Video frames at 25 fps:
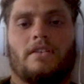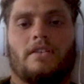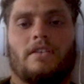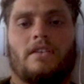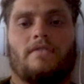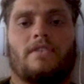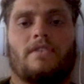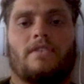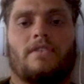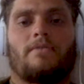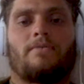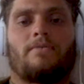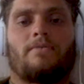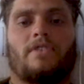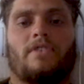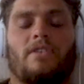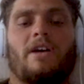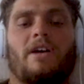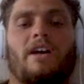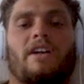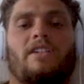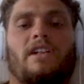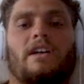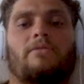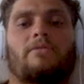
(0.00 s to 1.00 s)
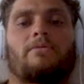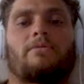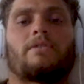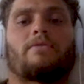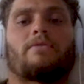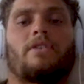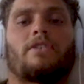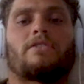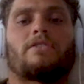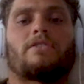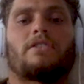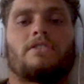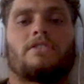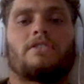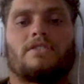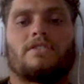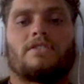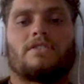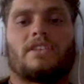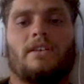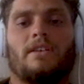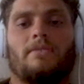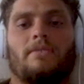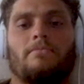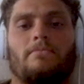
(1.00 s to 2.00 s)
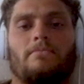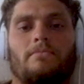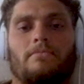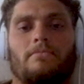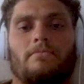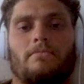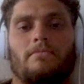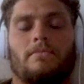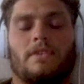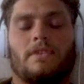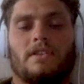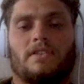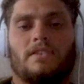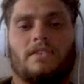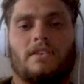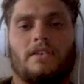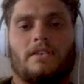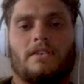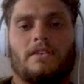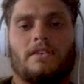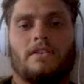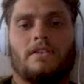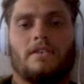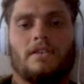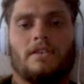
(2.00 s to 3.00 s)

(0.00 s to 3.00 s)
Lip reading: Give them feedback. Like, we rode the new Zeb this year.